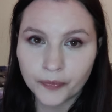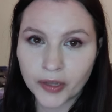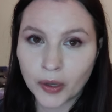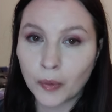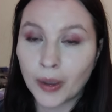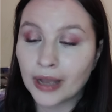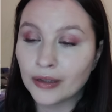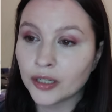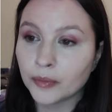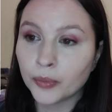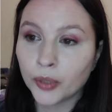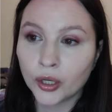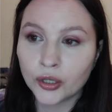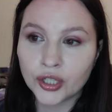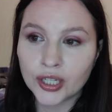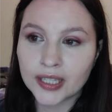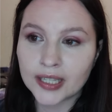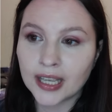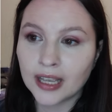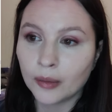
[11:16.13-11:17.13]

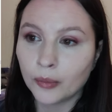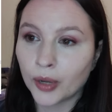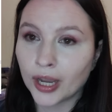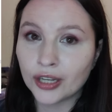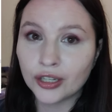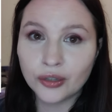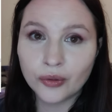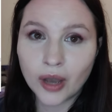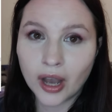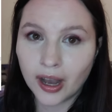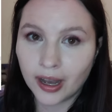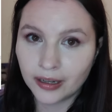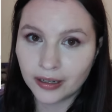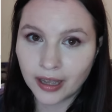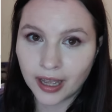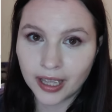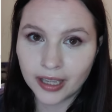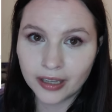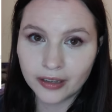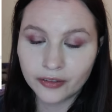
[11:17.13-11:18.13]
a brand new hot
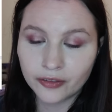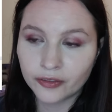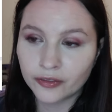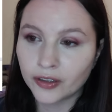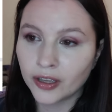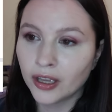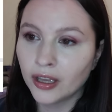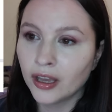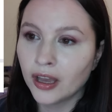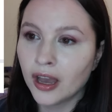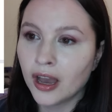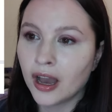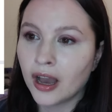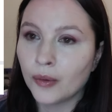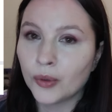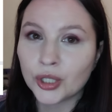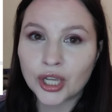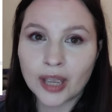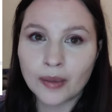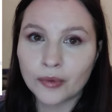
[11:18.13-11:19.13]
knife,
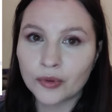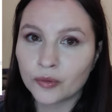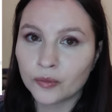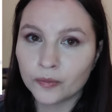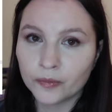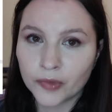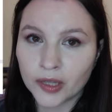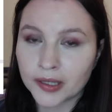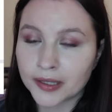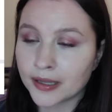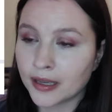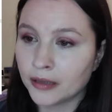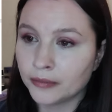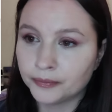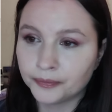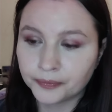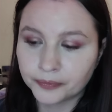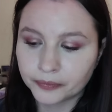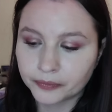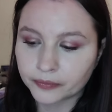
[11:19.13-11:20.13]
which came with
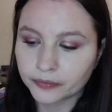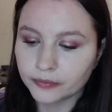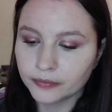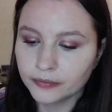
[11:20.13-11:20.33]
some